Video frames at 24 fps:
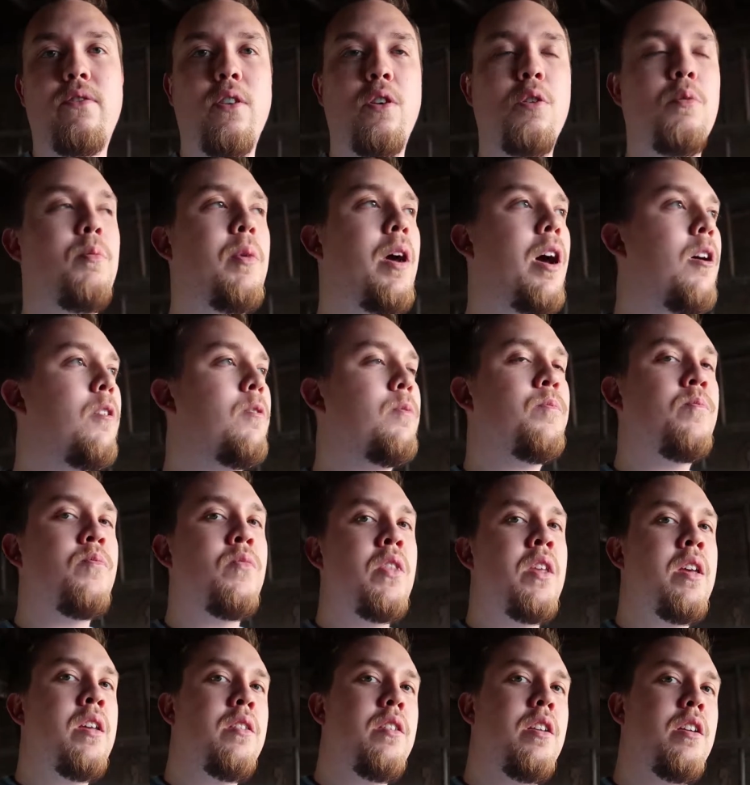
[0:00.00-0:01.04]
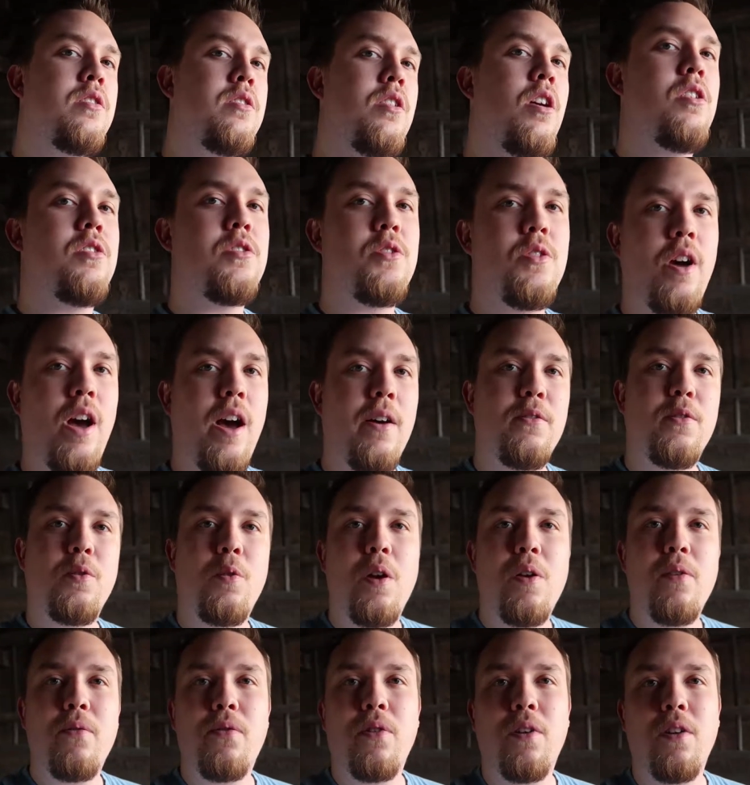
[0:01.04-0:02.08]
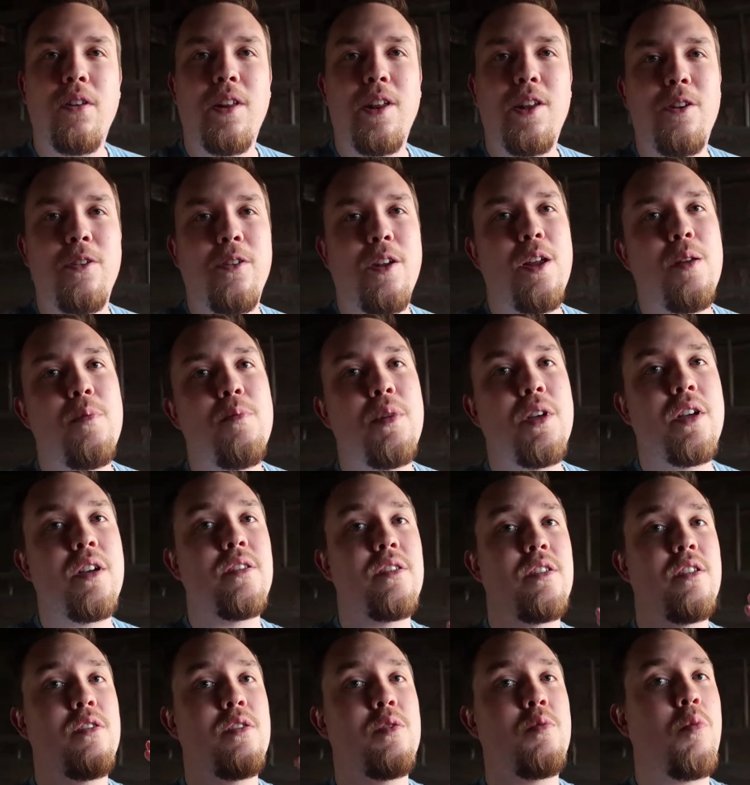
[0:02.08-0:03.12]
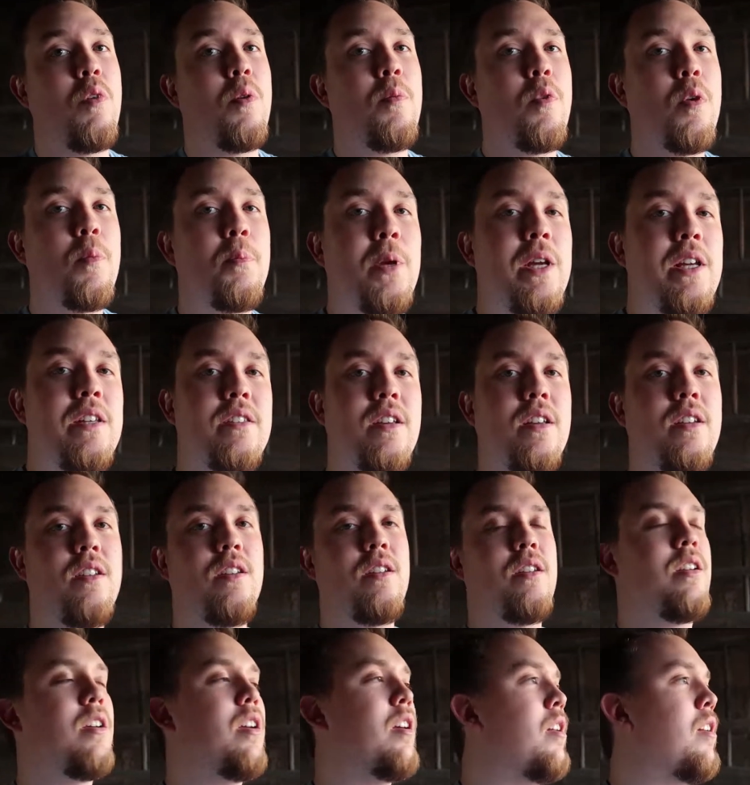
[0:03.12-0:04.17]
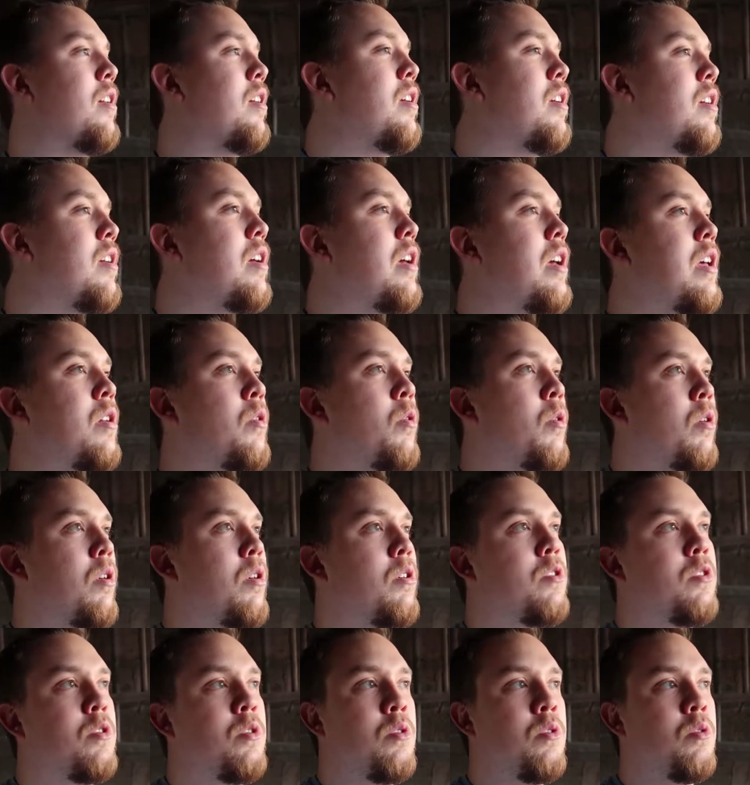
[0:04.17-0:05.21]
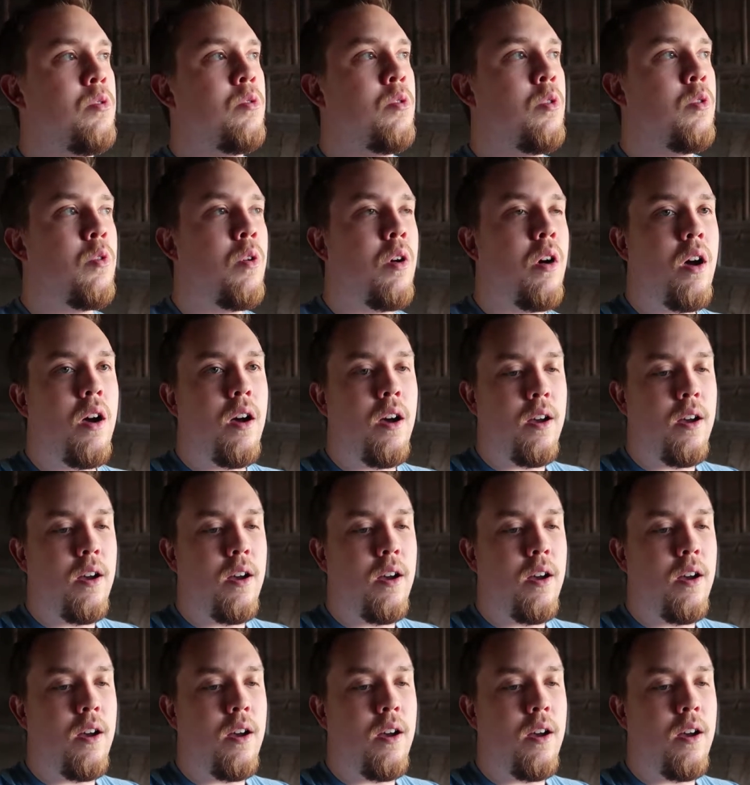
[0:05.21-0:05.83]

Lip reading: phone mount. The exhaust will have to wait for a later date because there's one more piece I need to get in order to